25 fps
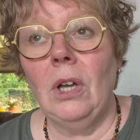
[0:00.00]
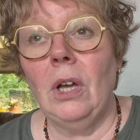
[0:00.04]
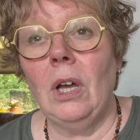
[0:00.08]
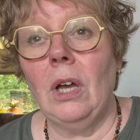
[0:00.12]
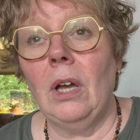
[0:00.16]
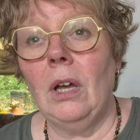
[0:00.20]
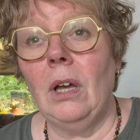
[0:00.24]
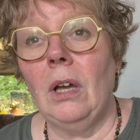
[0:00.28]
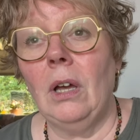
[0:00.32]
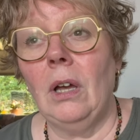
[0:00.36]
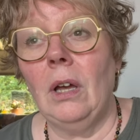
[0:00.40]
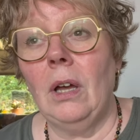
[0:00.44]

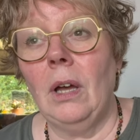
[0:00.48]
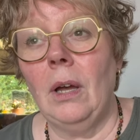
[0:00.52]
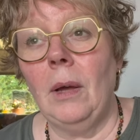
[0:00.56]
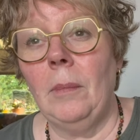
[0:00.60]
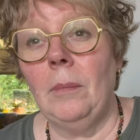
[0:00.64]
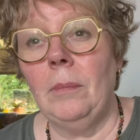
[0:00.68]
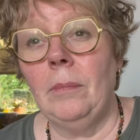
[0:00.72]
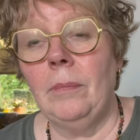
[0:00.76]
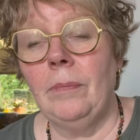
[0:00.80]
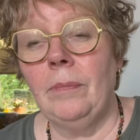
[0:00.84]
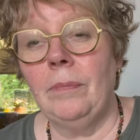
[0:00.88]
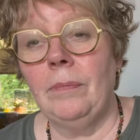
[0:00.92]

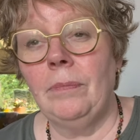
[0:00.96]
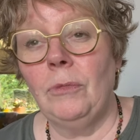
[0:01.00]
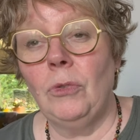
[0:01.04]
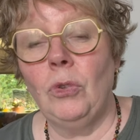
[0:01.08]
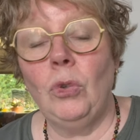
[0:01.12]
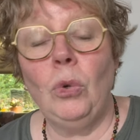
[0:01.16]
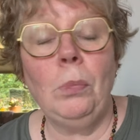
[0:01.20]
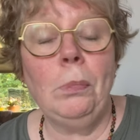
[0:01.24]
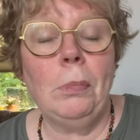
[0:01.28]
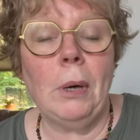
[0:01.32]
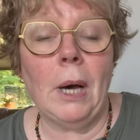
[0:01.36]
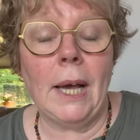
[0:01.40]

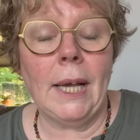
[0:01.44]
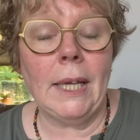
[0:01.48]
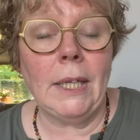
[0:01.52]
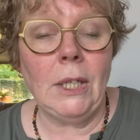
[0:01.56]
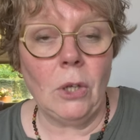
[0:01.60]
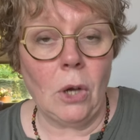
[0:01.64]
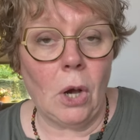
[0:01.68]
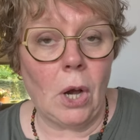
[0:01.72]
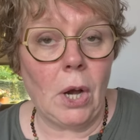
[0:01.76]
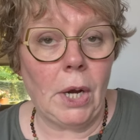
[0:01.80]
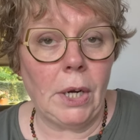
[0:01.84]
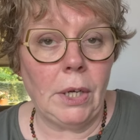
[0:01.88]
to buy
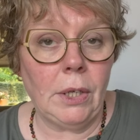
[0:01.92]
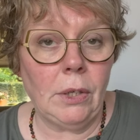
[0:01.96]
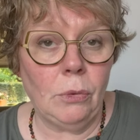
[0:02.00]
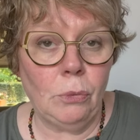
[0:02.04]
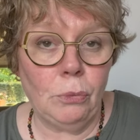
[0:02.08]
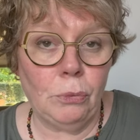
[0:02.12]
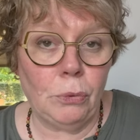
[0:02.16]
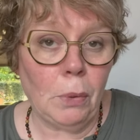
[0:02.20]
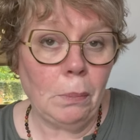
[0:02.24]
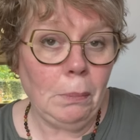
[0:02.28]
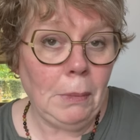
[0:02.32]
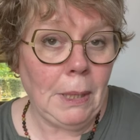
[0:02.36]
yarn
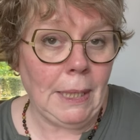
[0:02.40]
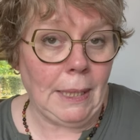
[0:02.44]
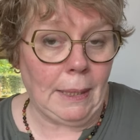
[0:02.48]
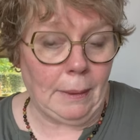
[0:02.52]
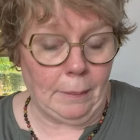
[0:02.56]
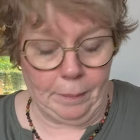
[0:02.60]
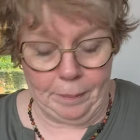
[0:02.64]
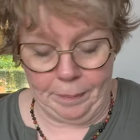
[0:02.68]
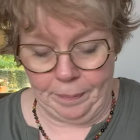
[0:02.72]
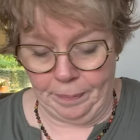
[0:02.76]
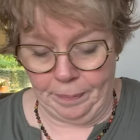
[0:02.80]
from me.